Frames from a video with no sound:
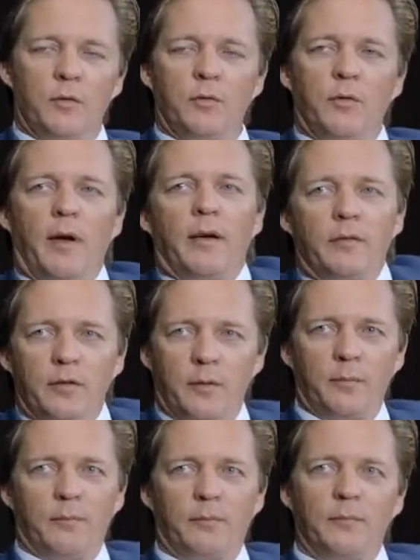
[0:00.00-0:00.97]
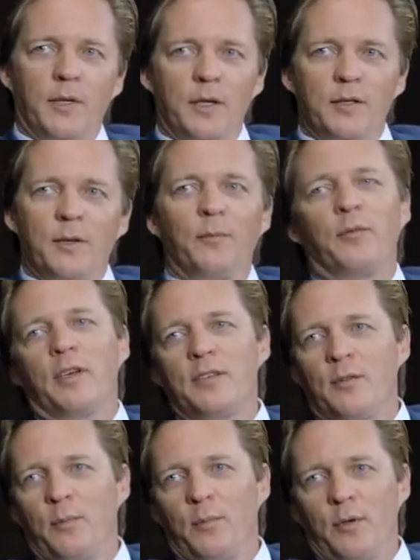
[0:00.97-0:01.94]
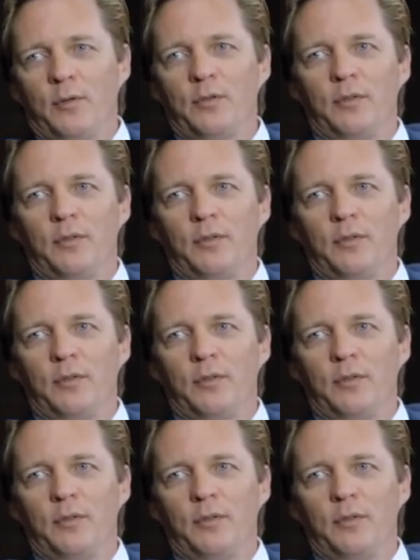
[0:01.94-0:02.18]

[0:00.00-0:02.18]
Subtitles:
good to have some phased approach.